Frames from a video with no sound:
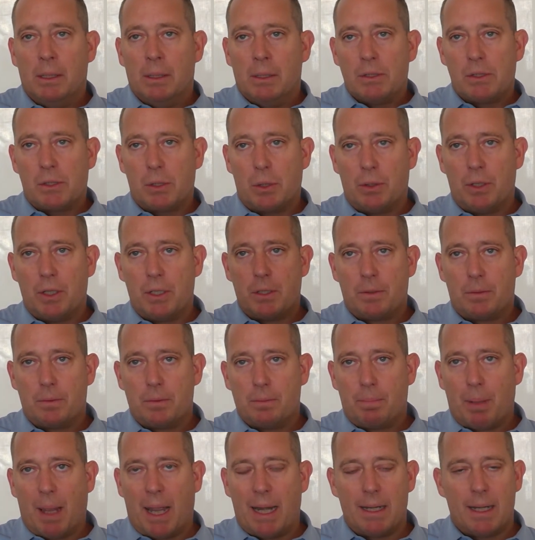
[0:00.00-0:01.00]
So this
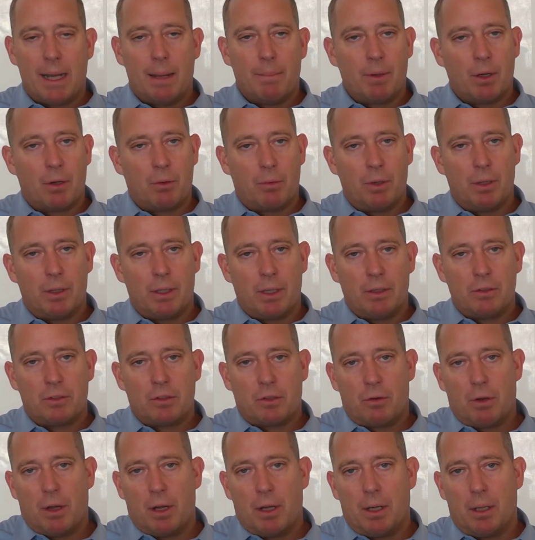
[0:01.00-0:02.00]
pandemic really has
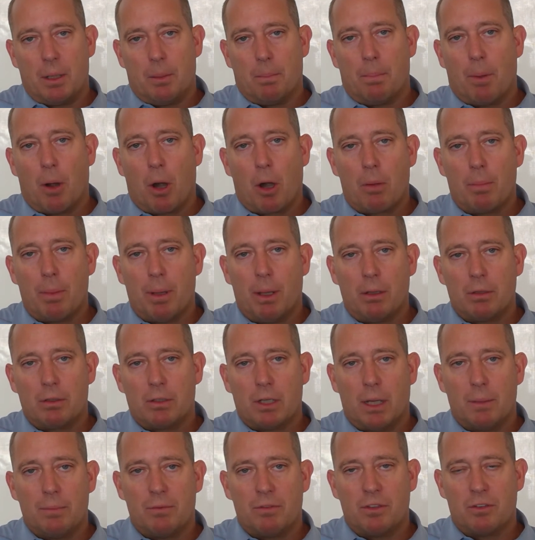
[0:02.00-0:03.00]
created a barbell
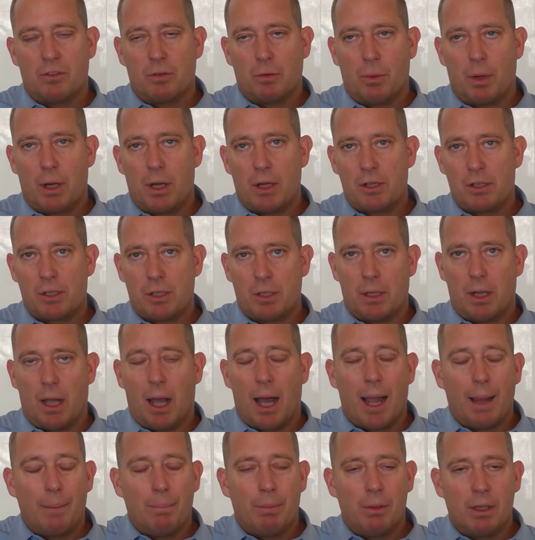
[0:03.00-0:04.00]
type situation,
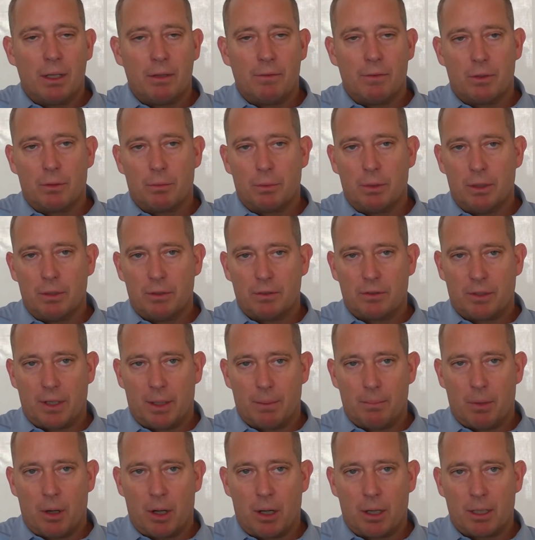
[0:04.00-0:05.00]
I believe, in the real
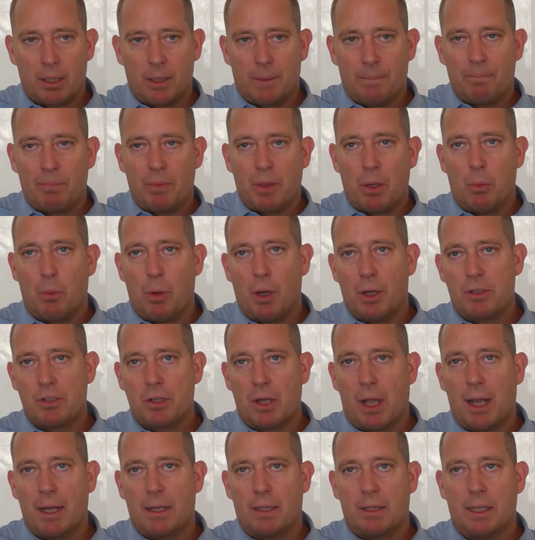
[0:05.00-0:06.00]
estate market, which
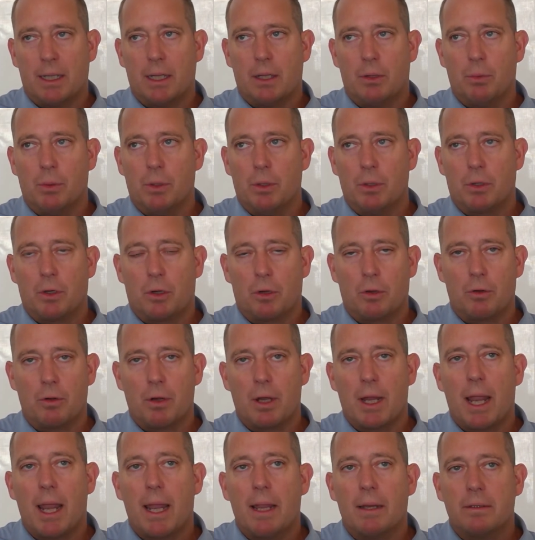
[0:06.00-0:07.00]
I think will
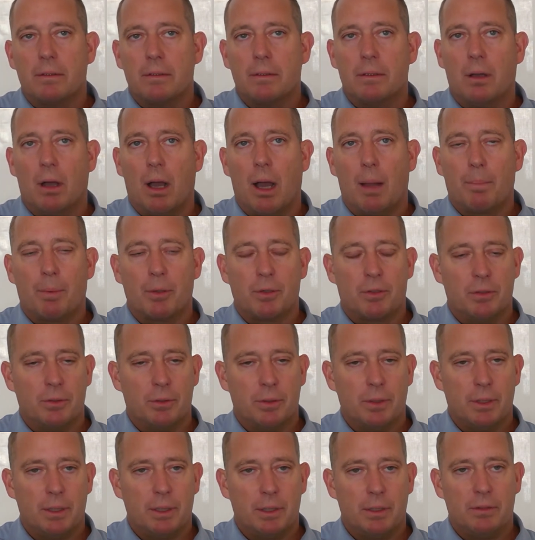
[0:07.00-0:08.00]
create
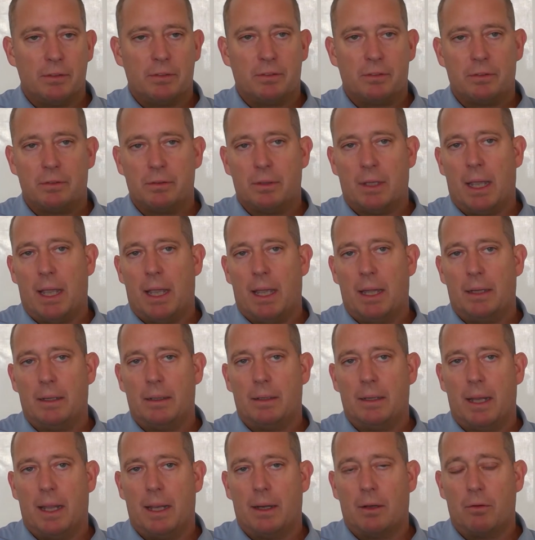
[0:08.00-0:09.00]
opportunities
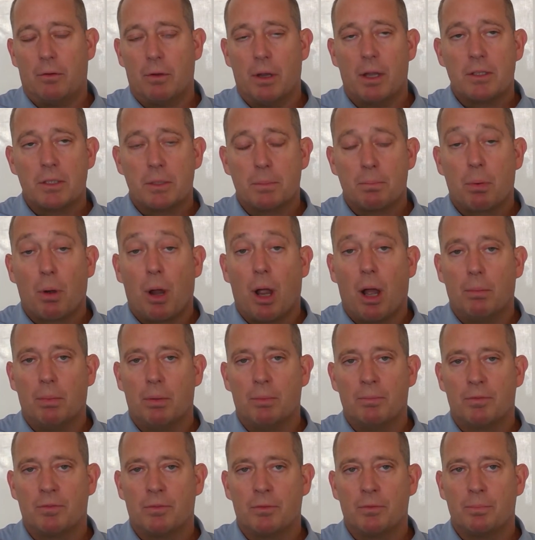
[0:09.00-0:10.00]
and create some
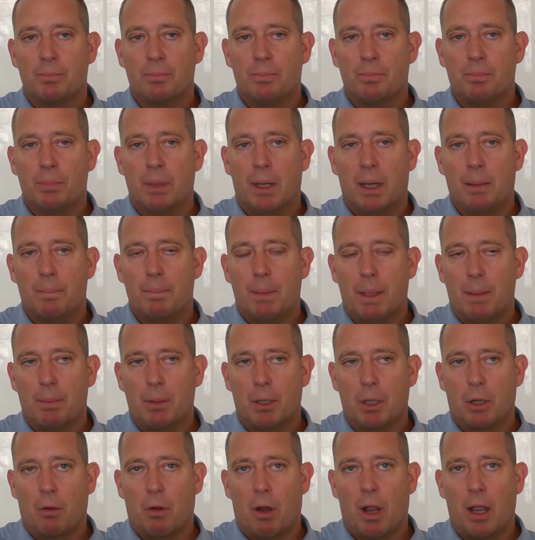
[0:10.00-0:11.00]
problems for
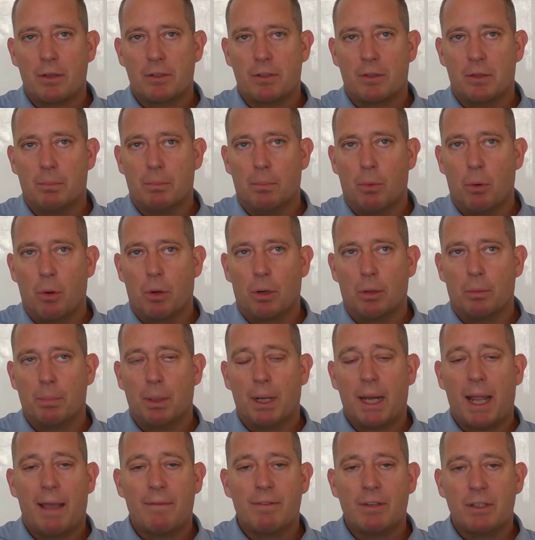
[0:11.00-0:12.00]
people across the board.
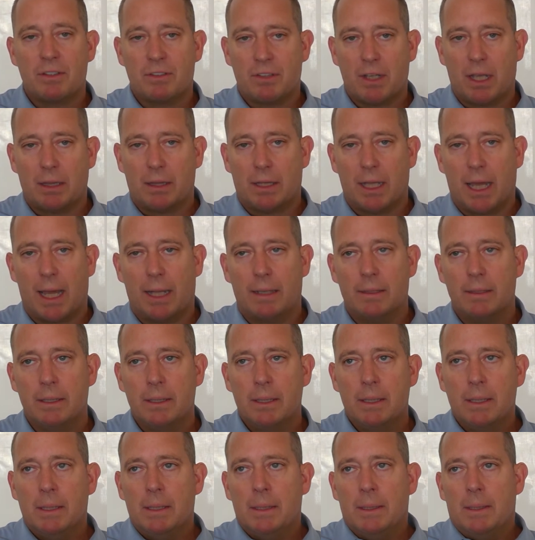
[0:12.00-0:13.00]
But having said that,
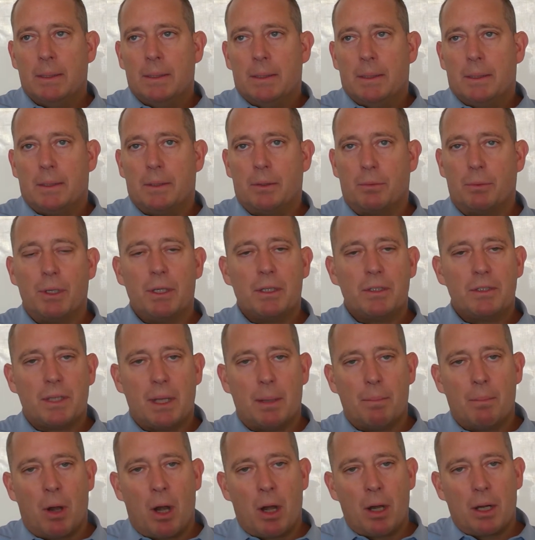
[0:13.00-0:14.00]
the real
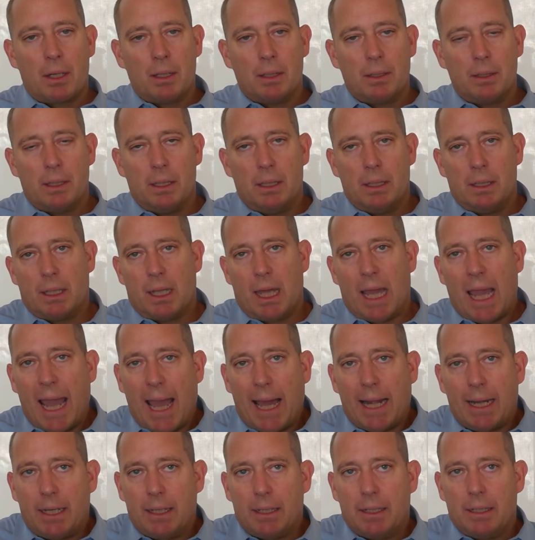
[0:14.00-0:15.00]
estate market in
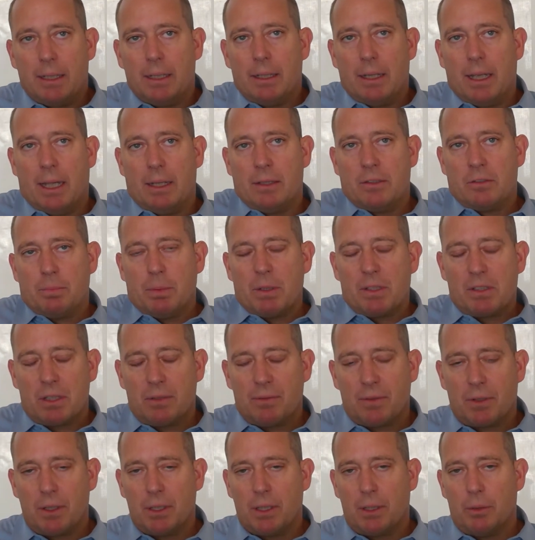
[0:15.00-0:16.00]
Canada and
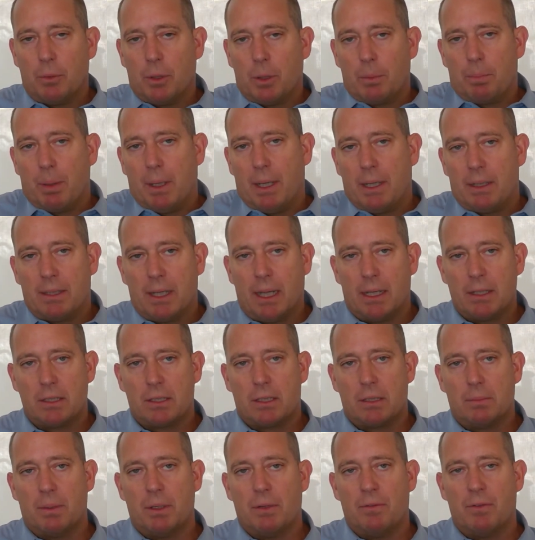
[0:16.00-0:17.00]
specifically in Winnipeg tends
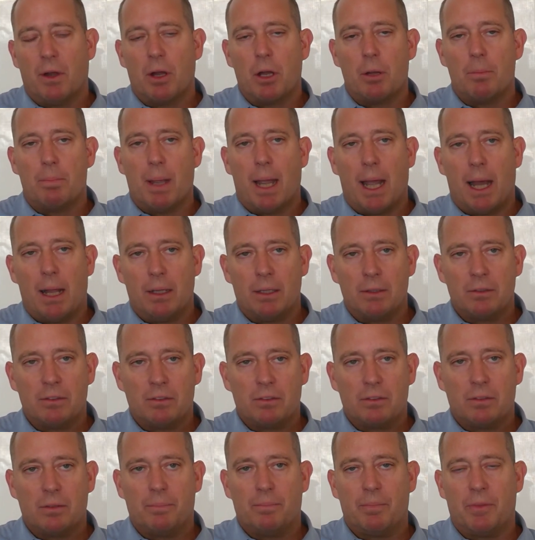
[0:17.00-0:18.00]
to be very
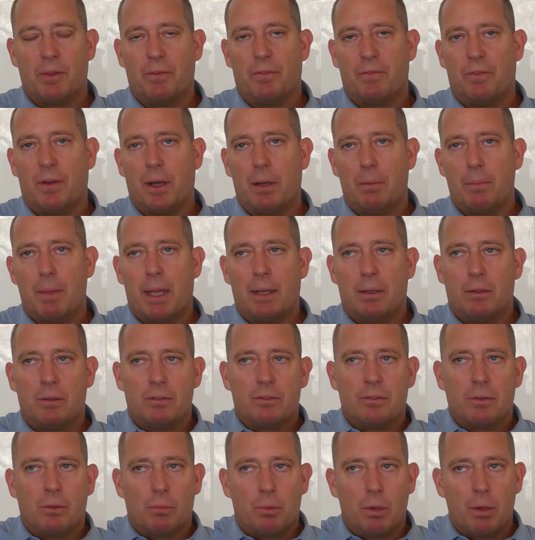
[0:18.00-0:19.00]
balanced. The
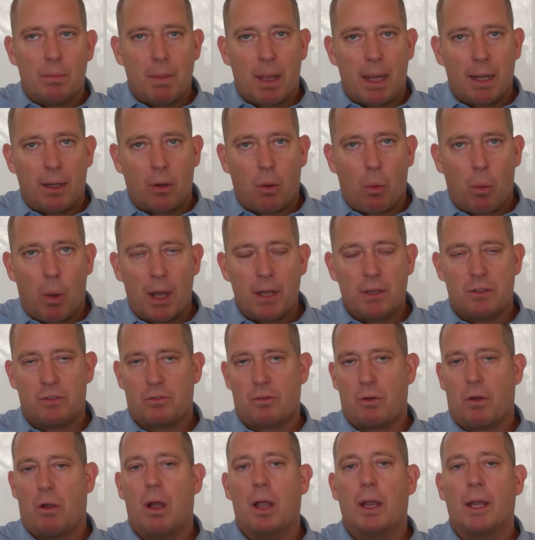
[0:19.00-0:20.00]
fundamentals remain quite
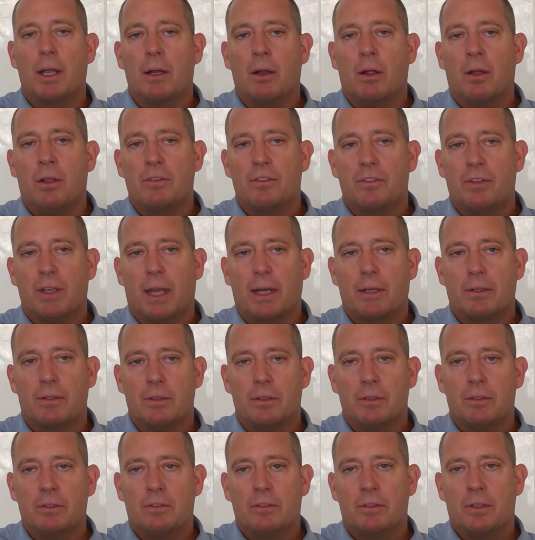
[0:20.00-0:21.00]
strong in all
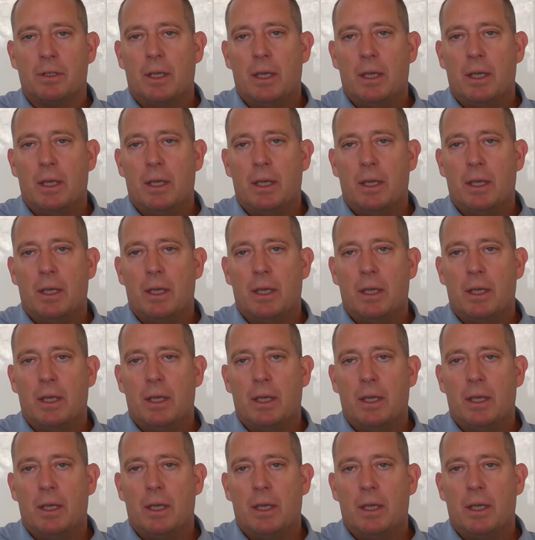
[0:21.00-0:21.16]
sectors.